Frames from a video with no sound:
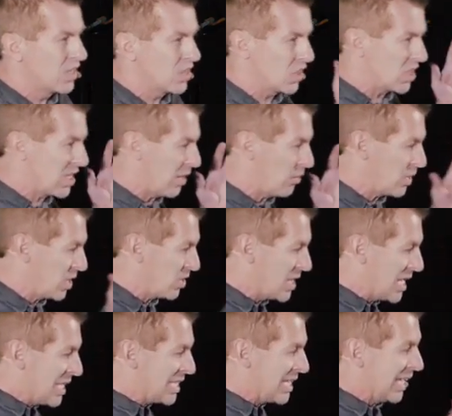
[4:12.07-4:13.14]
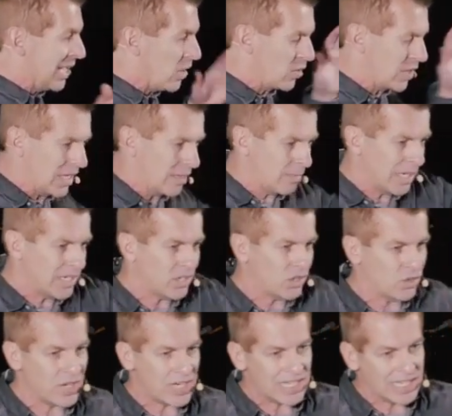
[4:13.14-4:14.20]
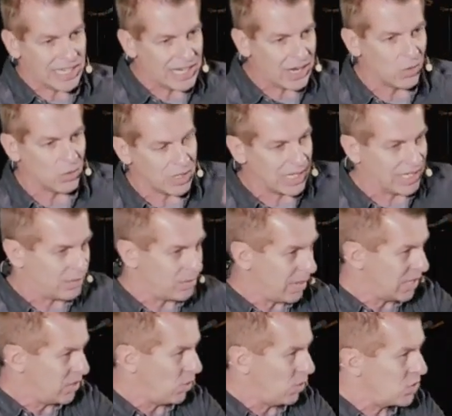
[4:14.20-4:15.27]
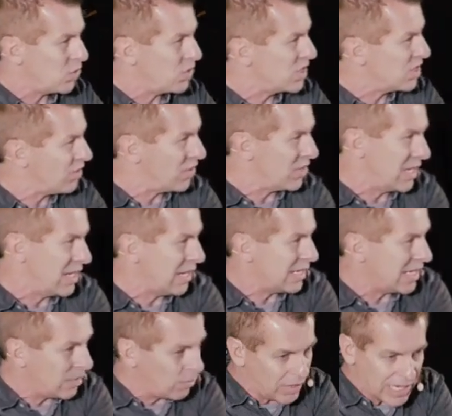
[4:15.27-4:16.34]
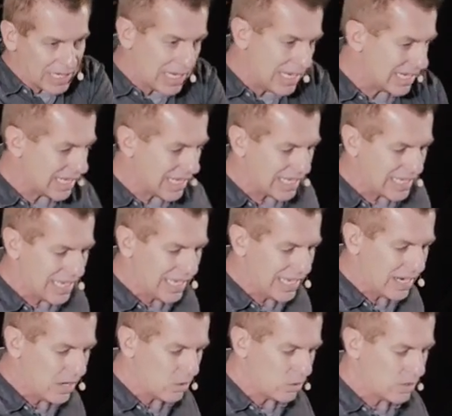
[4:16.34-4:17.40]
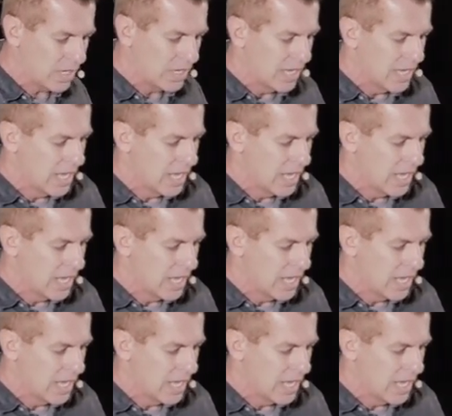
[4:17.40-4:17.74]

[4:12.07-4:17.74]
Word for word: Just get what you need, get out. Get my degree, get out. Get my groceries or get what I need and then get out.